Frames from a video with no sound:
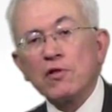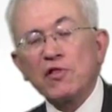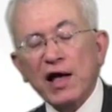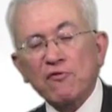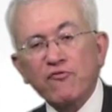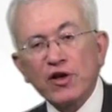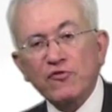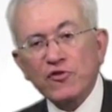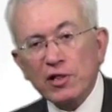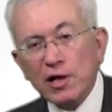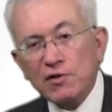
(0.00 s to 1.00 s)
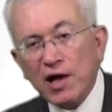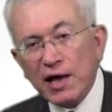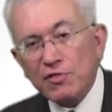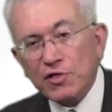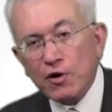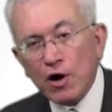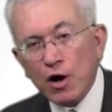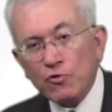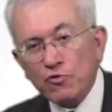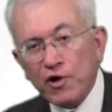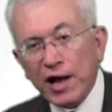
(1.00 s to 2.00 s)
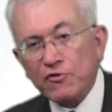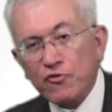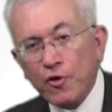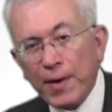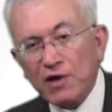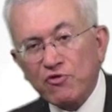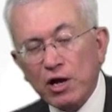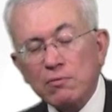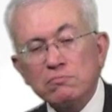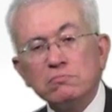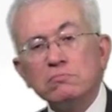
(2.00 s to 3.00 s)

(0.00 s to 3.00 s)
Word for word: that facilitate their own transformation.